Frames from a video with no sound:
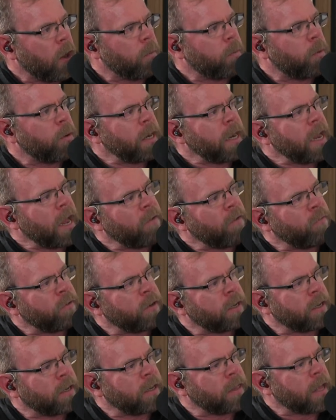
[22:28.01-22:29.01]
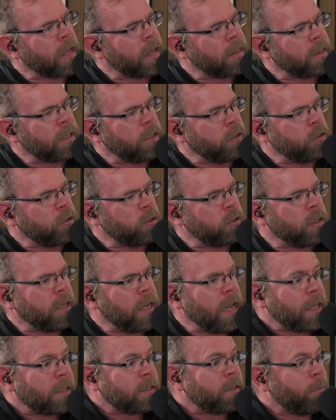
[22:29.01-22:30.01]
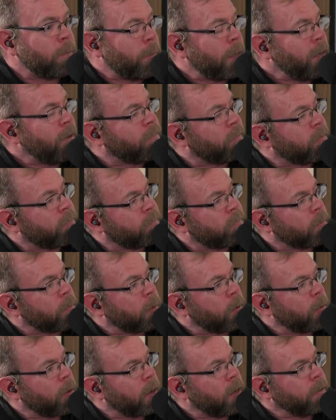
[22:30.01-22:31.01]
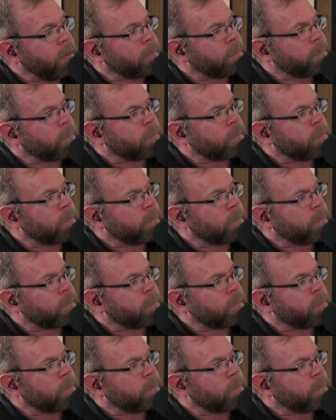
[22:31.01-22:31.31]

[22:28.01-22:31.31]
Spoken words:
putting effort into that, then you should get some benefit from it, right?